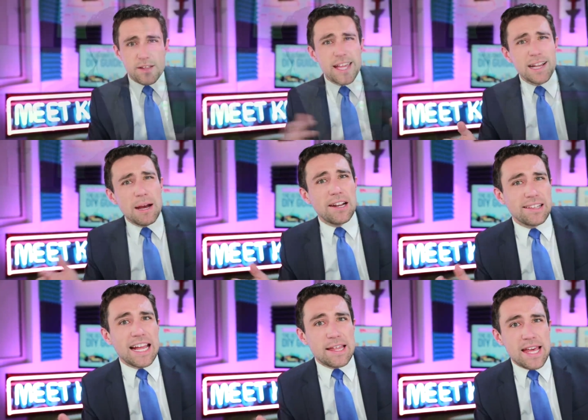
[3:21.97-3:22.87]
Think about it
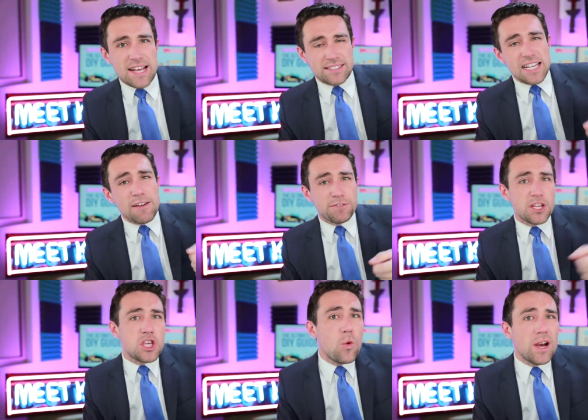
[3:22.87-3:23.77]
like this. If the
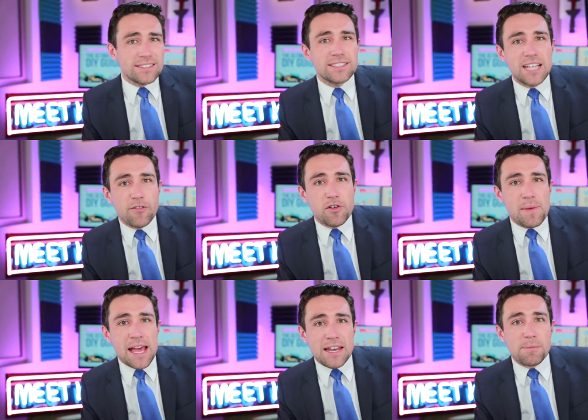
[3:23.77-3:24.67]
US
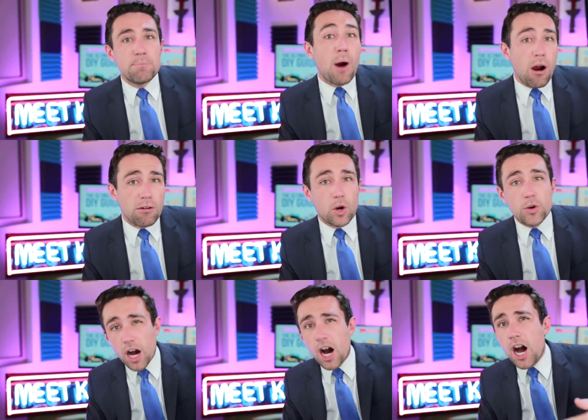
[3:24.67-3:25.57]
government
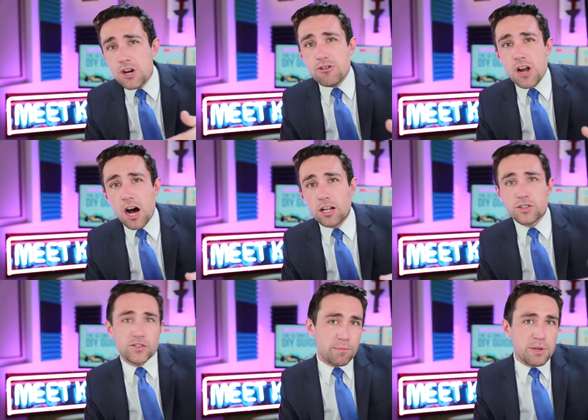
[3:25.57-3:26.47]
borrowed
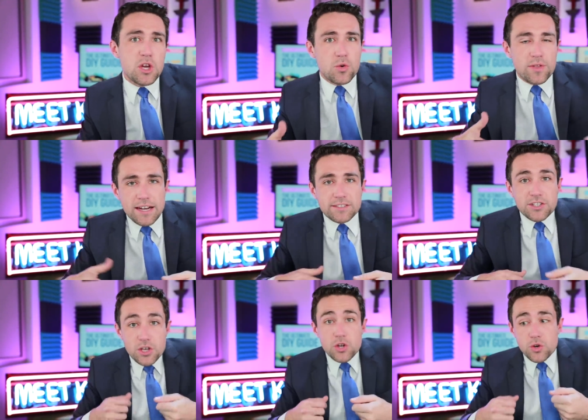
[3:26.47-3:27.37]
$100 from you, that is
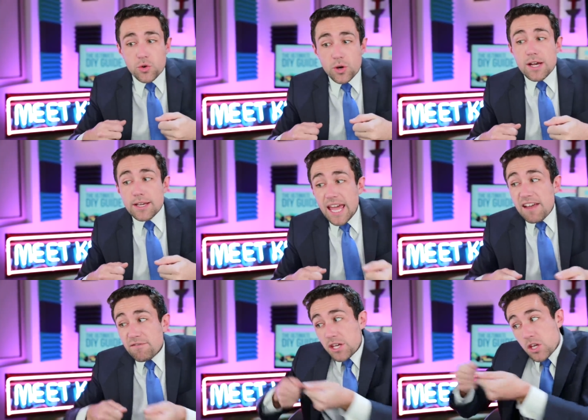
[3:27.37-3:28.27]
you
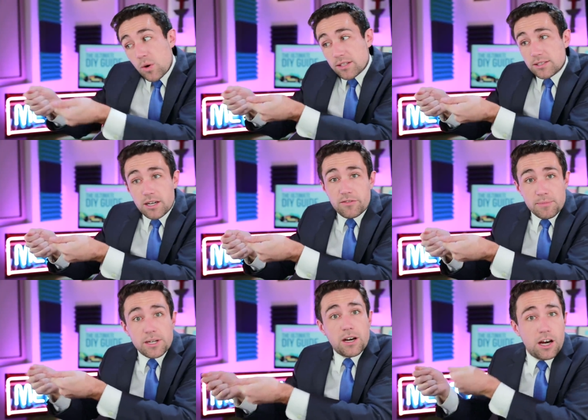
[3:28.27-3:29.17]
gave the US
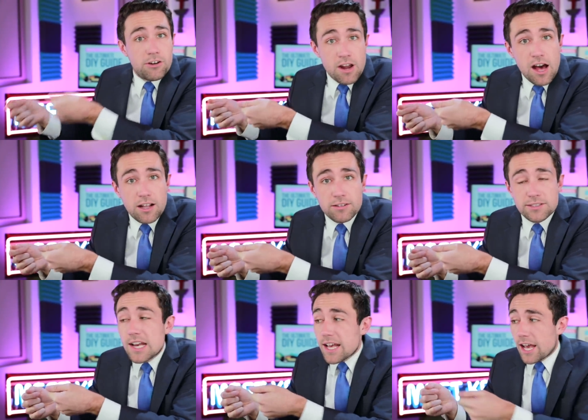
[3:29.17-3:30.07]
government
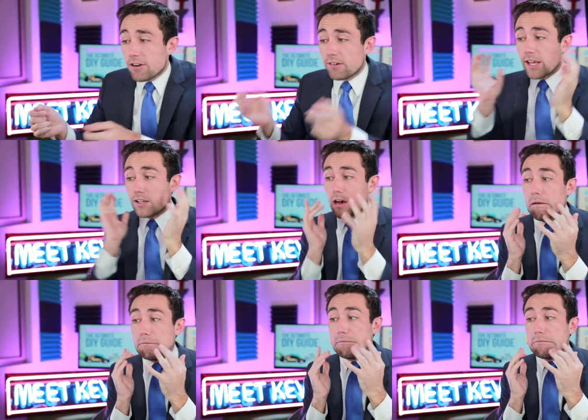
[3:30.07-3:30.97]
$100 and you're like,
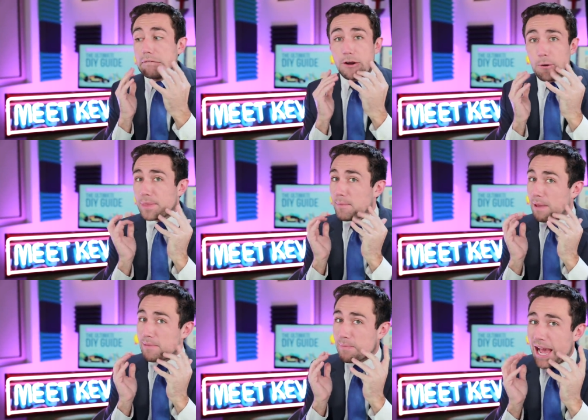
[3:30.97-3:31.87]
oh, I hope they
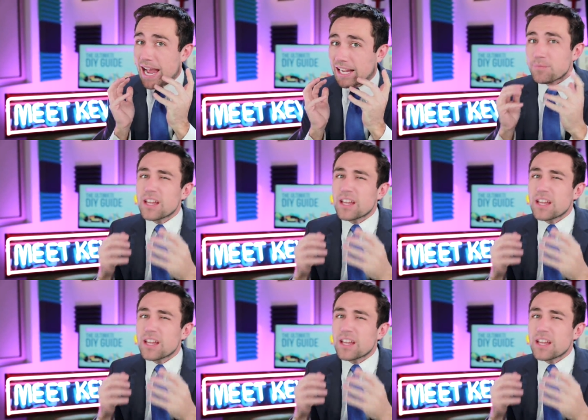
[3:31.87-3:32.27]
pay me back,